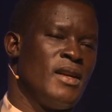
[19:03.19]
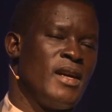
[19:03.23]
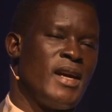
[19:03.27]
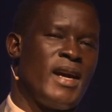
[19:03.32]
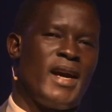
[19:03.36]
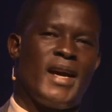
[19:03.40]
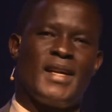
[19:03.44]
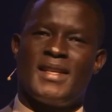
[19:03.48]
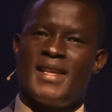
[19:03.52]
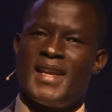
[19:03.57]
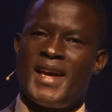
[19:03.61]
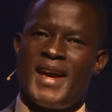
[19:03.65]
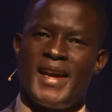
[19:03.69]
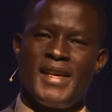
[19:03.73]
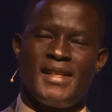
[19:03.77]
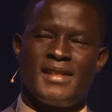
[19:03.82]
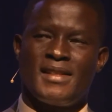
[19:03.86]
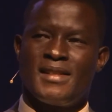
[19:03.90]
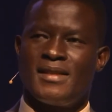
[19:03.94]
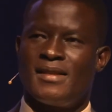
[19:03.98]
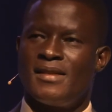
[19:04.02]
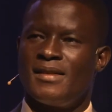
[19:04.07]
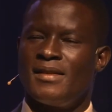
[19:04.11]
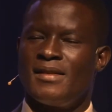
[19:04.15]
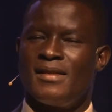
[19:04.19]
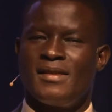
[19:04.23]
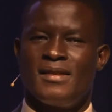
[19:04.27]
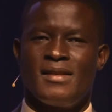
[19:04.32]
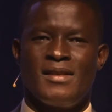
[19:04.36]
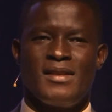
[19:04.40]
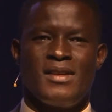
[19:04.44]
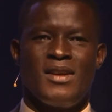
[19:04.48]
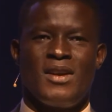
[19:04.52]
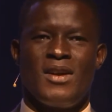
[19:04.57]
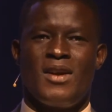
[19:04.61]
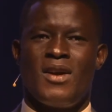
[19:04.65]
At night,
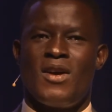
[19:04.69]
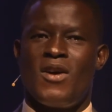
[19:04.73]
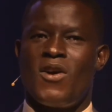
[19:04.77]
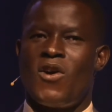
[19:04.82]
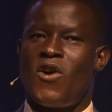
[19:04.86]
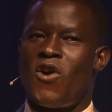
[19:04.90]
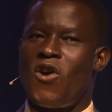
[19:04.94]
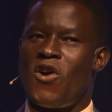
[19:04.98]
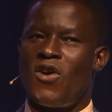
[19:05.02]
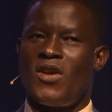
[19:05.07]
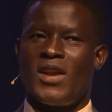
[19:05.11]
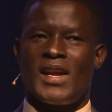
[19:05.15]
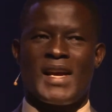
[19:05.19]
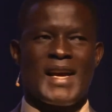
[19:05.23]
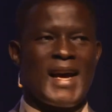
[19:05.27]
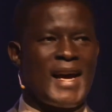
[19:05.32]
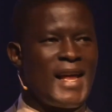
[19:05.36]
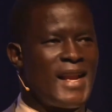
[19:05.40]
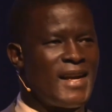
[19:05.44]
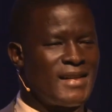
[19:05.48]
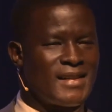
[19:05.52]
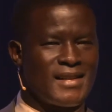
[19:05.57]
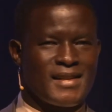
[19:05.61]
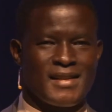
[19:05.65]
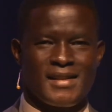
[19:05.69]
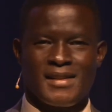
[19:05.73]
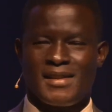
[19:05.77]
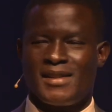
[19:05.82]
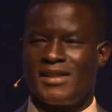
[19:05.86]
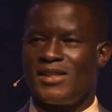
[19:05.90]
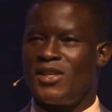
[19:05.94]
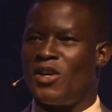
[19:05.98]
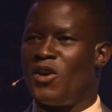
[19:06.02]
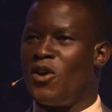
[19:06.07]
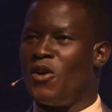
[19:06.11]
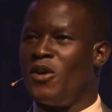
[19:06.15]
all
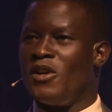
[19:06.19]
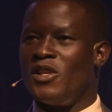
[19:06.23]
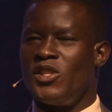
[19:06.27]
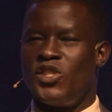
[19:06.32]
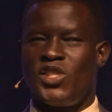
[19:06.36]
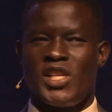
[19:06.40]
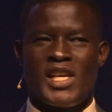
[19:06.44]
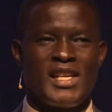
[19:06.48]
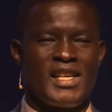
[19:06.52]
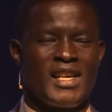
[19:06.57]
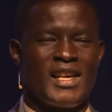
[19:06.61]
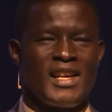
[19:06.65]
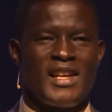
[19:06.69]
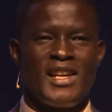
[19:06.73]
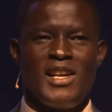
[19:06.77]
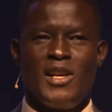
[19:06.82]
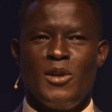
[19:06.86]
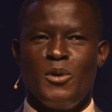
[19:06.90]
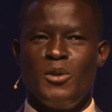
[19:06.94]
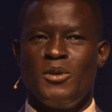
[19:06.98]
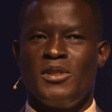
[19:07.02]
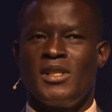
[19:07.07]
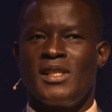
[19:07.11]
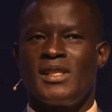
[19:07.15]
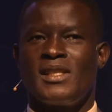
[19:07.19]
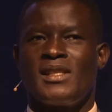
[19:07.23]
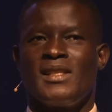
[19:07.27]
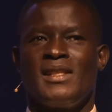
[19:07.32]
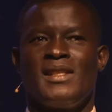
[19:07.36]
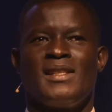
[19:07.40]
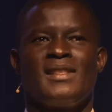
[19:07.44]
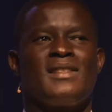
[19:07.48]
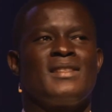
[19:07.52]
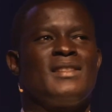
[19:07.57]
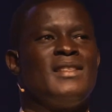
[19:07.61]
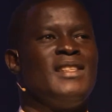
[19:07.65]
colors, all gender loses
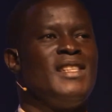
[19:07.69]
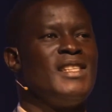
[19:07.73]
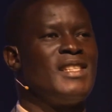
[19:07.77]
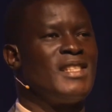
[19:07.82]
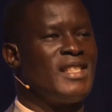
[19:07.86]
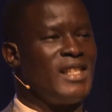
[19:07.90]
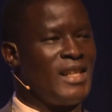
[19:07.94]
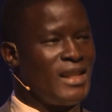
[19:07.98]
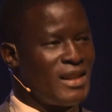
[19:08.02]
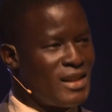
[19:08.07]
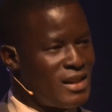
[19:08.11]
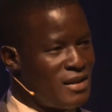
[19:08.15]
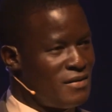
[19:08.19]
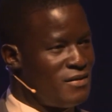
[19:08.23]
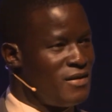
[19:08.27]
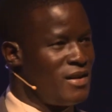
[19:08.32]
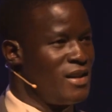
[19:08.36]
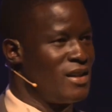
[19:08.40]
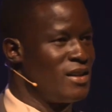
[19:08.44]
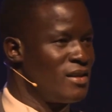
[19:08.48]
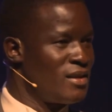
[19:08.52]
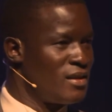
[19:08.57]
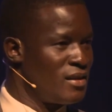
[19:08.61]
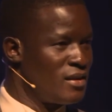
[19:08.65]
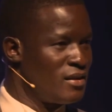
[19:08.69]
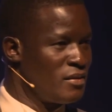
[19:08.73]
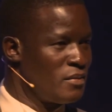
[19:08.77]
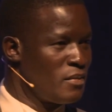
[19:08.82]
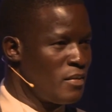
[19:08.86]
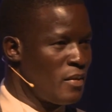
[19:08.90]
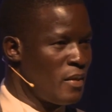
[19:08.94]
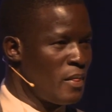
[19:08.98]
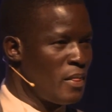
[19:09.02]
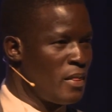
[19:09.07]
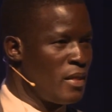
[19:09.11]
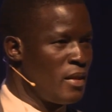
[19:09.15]
its distinctiveness.
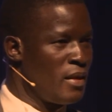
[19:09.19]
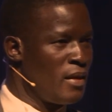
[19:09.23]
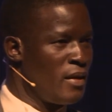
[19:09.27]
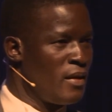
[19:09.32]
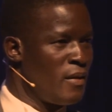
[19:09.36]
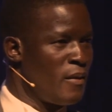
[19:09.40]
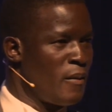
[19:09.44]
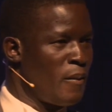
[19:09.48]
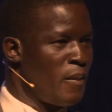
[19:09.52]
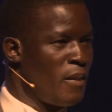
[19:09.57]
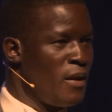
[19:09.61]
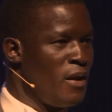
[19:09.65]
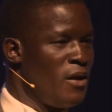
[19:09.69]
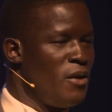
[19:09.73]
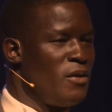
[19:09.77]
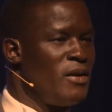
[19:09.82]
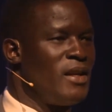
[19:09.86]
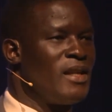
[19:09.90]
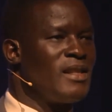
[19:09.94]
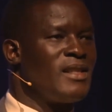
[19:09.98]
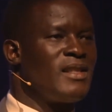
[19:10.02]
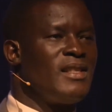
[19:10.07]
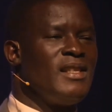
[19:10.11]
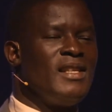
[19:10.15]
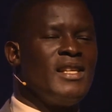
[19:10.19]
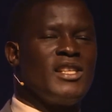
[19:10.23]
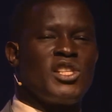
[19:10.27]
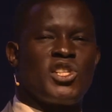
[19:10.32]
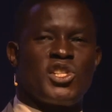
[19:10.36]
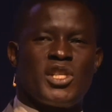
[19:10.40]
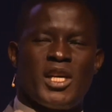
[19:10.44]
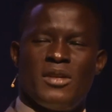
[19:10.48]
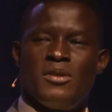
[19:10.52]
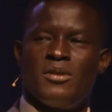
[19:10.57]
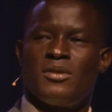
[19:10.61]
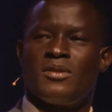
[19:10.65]
You just see the
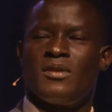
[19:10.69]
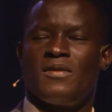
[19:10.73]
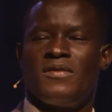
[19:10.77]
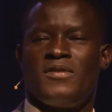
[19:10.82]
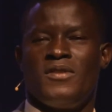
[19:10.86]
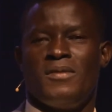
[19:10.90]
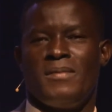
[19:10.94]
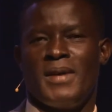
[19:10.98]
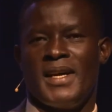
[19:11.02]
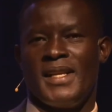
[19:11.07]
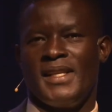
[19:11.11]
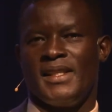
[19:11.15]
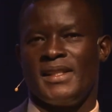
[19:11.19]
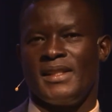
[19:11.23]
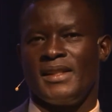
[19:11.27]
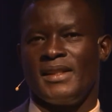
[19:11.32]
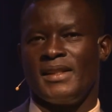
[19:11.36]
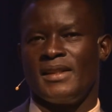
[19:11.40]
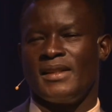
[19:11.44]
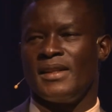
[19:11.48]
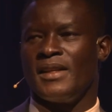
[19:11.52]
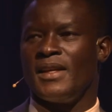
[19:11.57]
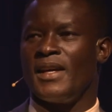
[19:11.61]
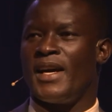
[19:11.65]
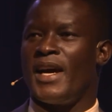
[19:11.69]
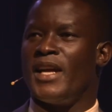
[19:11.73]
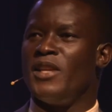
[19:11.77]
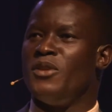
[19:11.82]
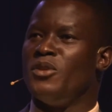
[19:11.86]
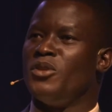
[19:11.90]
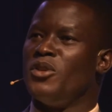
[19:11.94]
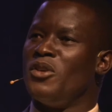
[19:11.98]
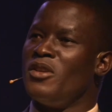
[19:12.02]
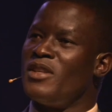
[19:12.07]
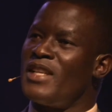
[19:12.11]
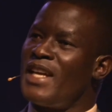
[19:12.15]
shadows of humanity. And
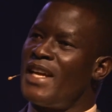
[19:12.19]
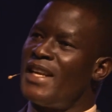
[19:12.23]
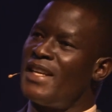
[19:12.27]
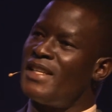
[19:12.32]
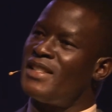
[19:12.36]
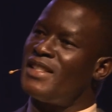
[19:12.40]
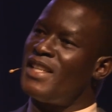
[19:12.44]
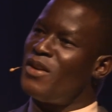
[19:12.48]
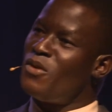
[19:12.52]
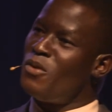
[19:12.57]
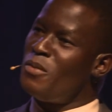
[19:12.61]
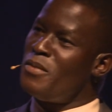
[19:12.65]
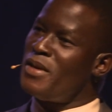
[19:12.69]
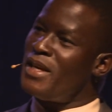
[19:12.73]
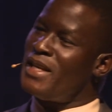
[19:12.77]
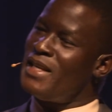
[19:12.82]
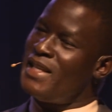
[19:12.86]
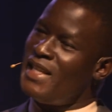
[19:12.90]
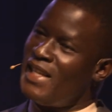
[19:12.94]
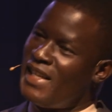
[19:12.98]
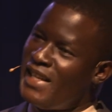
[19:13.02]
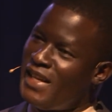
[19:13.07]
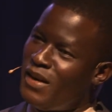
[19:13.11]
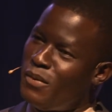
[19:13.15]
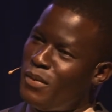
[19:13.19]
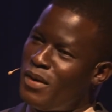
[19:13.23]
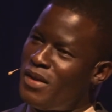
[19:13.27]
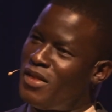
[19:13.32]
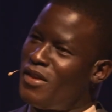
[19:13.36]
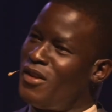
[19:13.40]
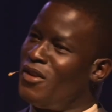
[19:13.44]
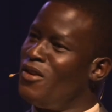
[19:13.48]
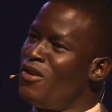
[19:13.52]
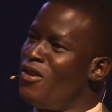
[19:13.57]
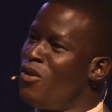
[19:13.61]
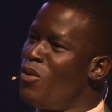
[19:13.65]
you don't understand who you're dealing with.
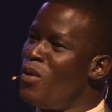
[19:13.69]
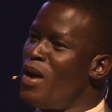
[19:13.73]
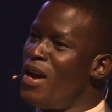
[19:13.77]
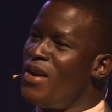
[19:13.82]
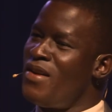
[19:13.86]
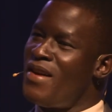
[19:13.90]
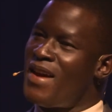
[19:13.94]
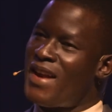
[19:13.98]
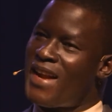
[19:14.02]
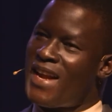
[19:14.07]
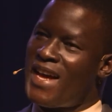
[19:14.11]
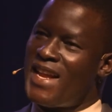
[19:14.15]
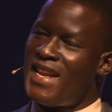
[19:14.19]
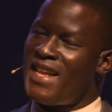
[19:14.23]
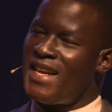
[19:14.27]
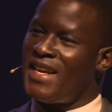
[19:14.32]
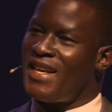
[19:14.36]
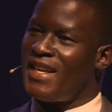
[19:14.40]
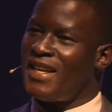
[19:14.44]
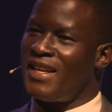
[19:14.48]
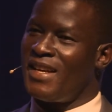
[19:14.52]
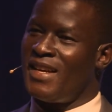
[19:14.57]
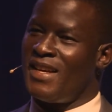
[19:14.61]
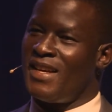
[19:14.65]
You don't know where you're running.